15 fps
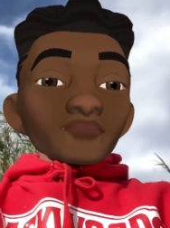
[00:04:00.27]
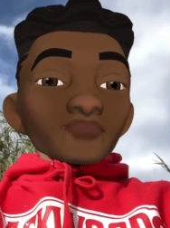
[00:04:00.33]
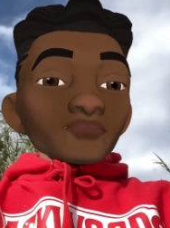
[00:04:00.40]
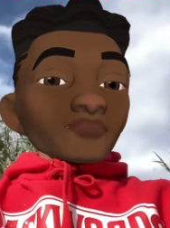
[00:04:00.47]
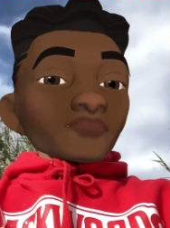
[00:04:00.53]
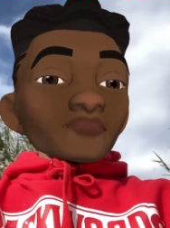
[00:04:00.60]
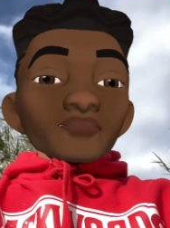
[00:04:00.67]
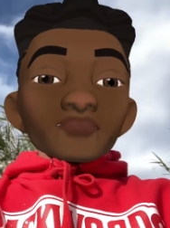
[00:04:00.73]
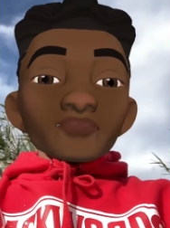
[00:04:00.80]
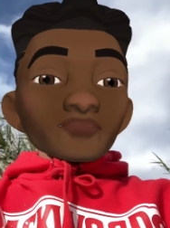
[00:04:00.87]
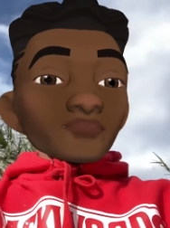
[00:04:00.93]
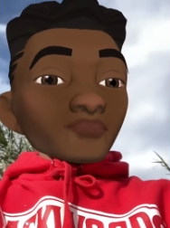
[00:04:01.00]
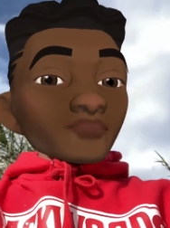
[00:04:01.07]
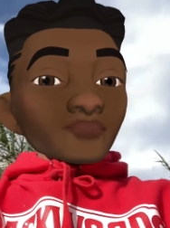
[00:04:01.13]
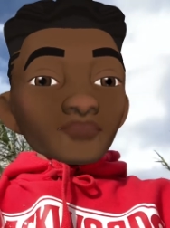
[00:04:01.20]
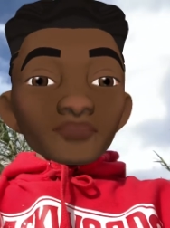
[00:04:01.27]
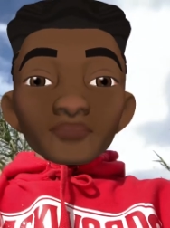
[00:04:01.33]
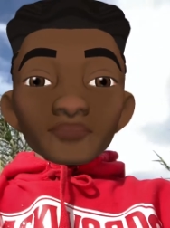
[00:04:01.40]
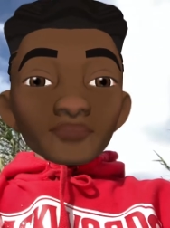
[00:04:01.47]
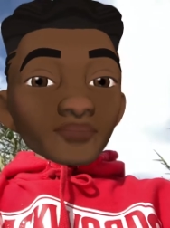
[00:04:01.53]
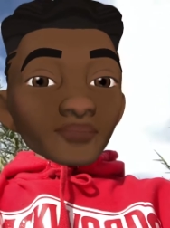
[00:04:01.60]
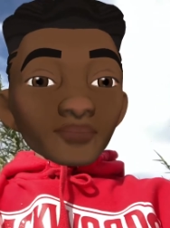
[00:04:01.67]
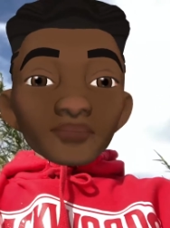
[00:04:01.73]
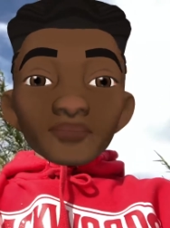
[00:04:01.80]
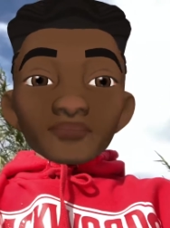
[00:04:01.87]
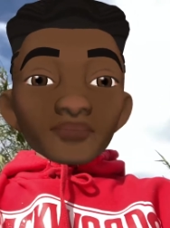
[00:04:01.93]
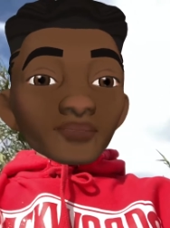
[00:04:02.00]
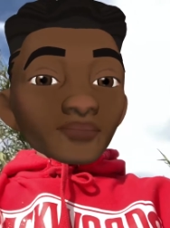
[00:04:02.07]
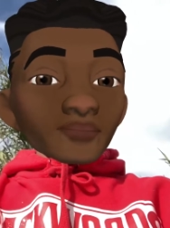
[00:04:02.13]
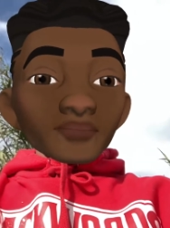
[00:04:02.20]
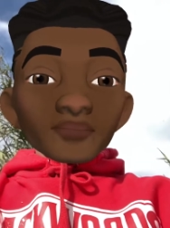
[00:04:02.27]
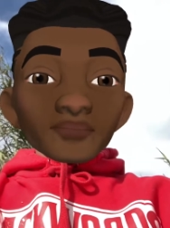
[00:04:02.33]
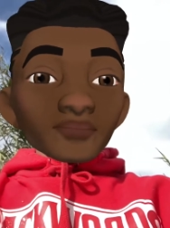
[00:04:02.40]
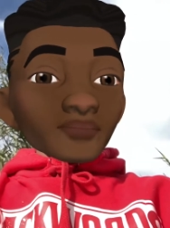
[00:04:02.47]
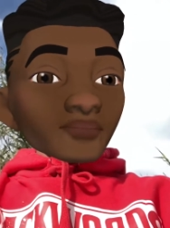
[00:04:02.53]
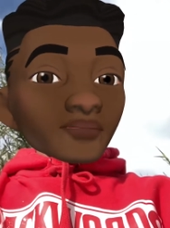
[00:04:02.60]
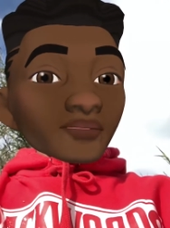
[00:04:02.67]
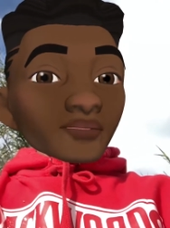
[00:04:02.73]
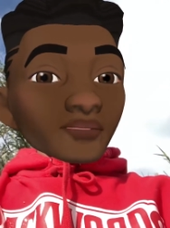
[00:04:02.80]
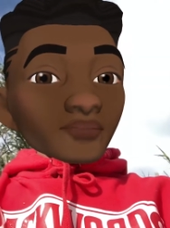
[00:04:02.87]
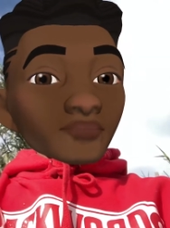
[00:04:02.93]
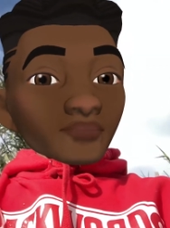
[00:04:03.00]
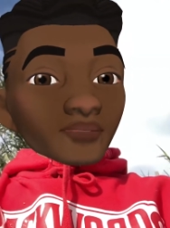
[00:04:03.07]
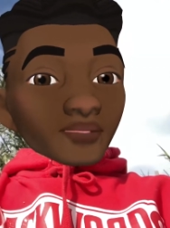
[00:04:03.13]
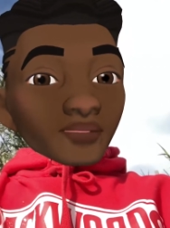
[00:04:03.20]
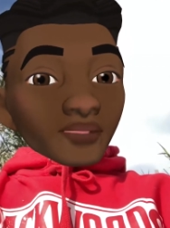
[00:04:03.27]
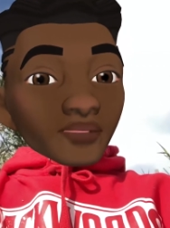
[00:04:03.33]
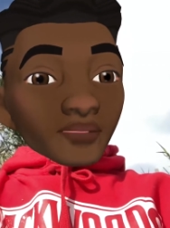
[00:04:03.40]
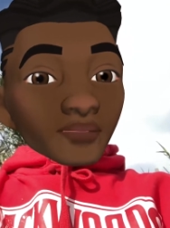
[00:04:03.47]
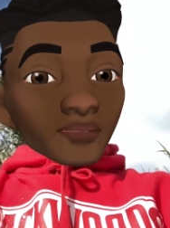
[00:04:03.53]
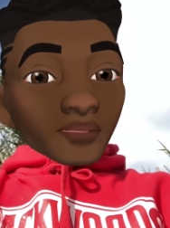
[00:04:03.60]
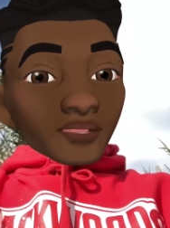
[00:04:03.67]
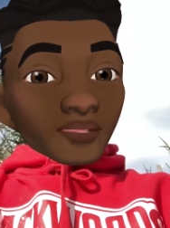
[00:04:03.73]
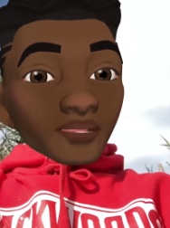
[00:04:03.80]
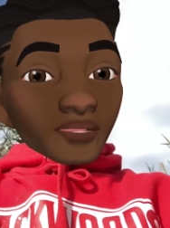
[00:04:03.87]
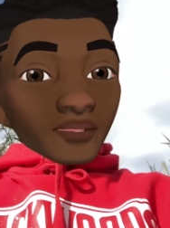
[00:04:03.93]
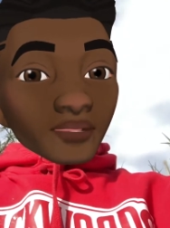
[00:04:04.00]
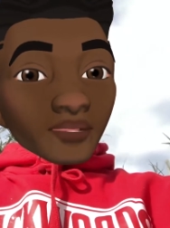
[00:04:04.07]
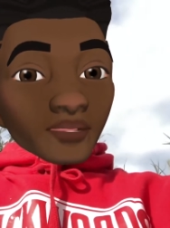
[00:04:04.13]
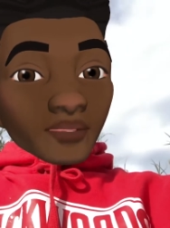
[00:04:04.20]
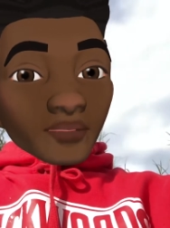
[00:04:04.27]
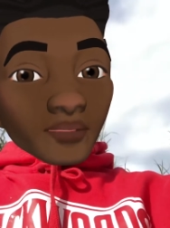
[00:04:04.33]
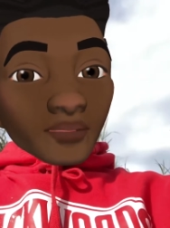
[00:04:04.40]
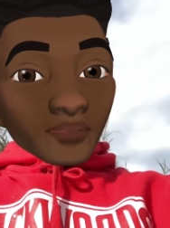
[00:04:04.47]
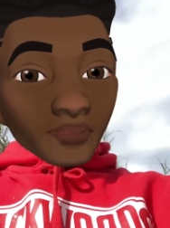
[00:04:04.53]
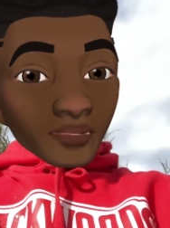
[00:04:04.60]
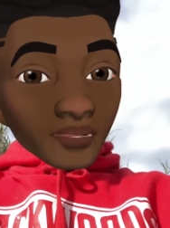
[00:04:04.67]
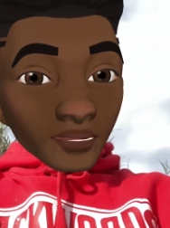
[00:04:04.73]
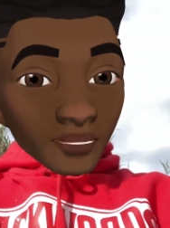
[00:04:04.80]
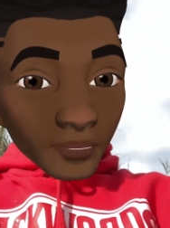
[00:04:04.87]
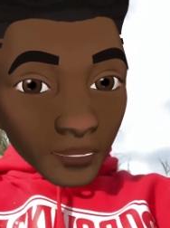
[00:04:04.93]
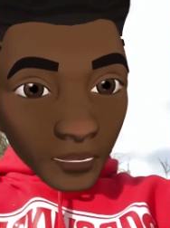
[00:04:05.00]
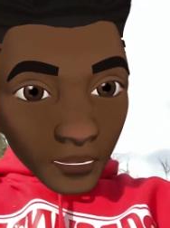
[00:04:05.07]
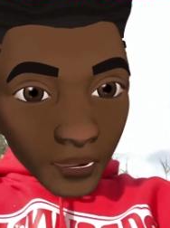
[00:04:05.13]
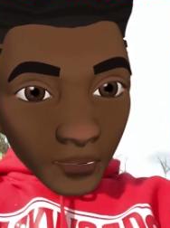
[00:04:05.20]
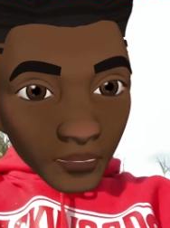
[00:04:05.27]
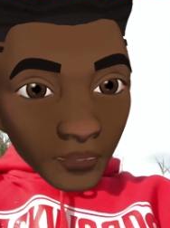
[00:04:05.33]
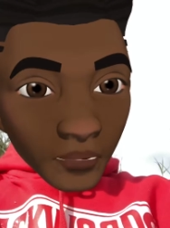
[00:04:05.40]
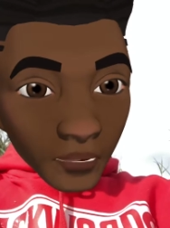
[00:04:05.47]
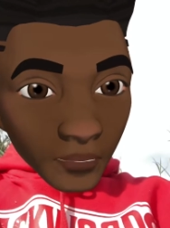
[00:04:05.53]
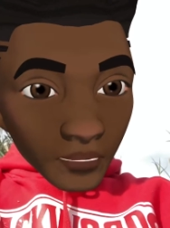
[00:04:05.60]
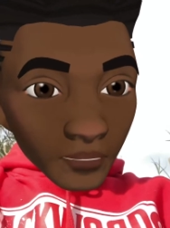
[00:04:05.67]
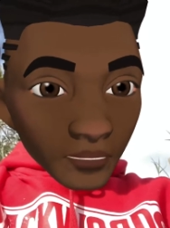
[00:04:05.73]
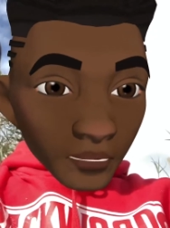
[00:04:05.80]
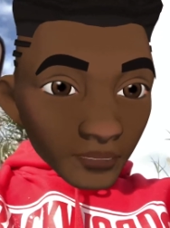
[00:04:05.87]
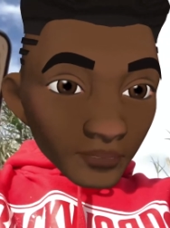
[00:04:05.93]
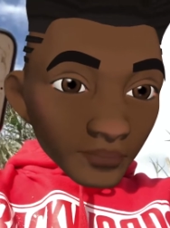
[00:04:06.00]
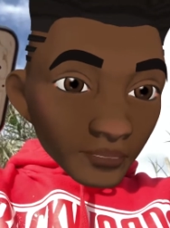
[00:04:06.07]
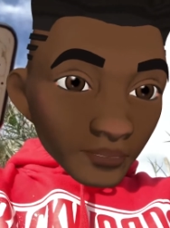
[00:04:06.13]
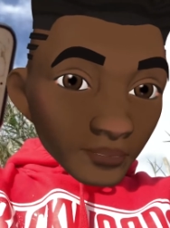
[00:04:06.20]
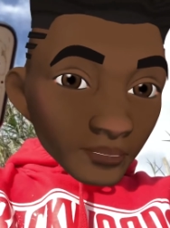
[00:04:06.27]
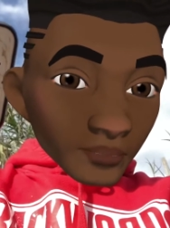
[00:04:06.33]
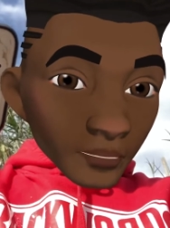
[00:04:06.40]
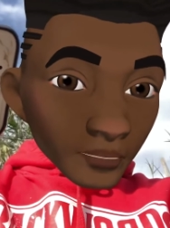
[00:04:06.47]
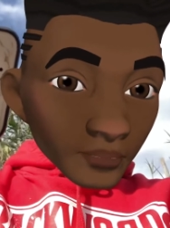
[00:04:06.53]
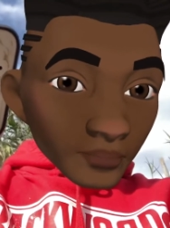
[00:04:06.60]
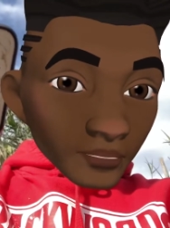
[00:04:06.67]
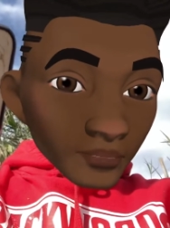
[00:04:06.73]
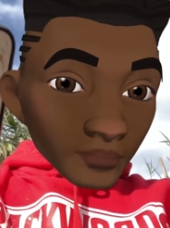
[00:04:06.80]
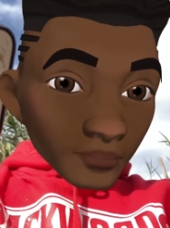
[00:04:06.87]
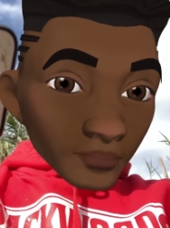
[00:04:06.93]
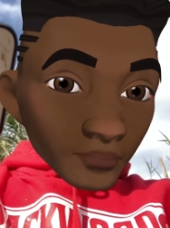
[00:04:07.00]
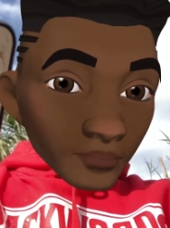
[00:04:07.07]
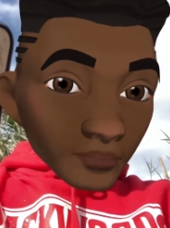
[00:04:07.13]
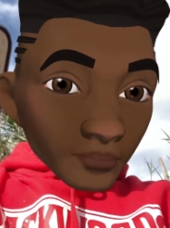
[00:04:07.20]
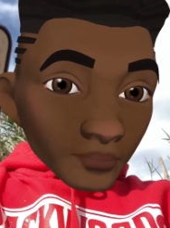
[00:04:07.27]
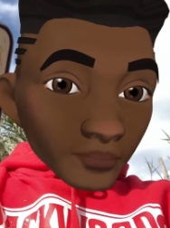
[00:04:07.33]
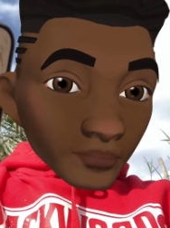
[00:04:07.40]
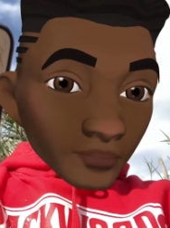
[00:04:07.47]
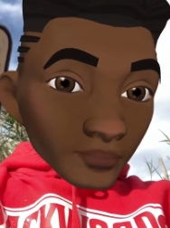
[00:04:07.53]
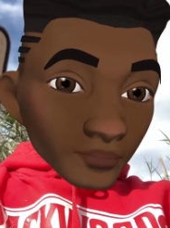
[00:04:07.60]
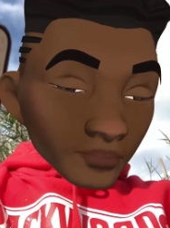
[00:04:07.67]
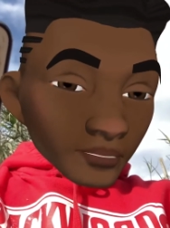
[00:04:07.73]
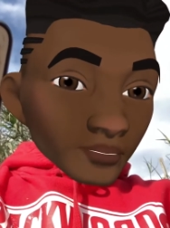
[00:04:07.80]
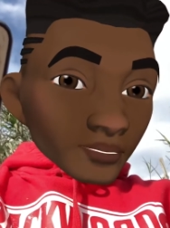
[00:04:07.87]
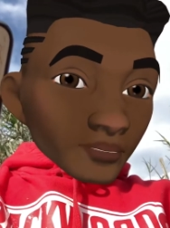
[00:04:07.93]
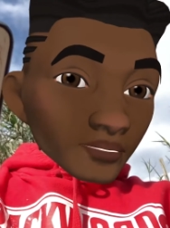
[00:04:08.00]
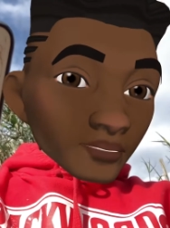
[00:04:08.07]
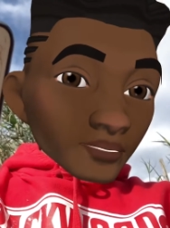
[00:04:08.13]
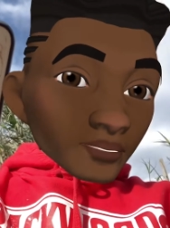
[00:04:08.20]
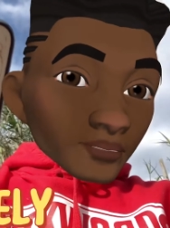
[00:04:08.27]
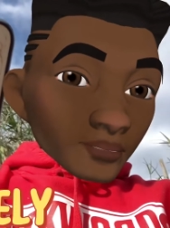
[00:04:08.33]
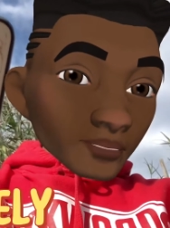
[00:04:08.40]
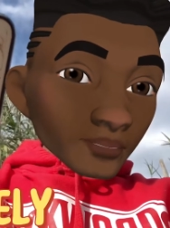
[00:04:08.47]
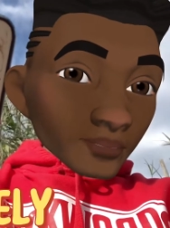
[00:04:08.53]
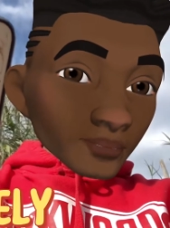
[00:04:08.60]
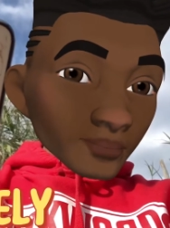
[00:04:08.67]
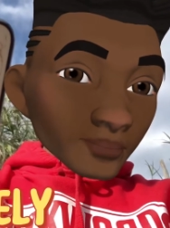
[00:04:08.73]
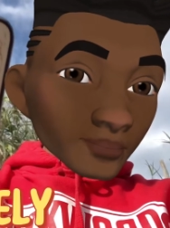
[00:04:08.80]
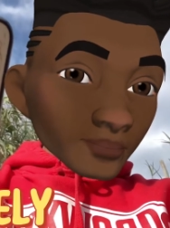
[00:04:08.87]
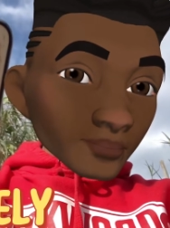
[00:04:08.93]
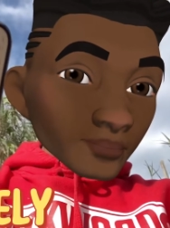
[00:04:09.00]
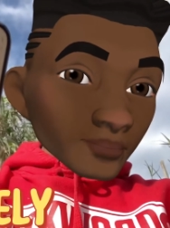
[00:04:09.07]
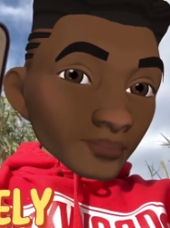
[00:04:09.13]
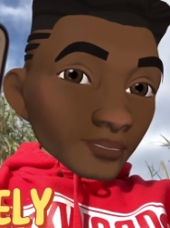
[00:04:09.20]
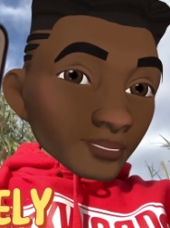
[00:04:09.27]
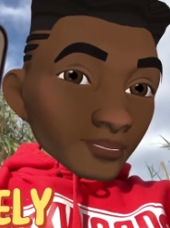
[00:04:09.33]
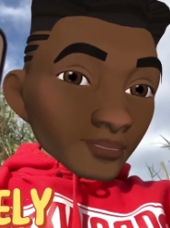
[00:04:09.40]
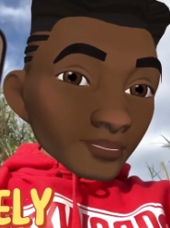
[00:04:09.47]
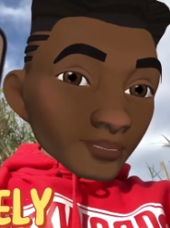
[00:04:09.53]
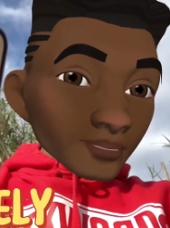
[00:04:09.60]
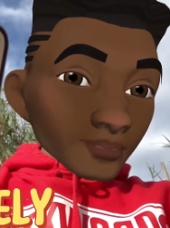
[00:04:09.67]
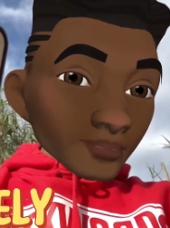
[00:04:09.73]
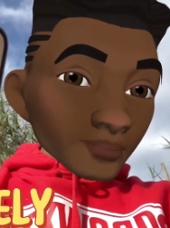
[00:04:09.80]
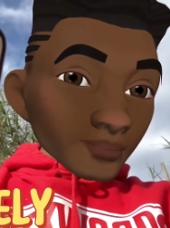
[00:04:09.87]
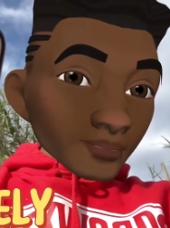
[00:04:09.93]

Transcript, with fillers: I had a lot of time on my hands, and I was doing my financials, and I saw that I had spent twenty-four thousand seven hundred dollars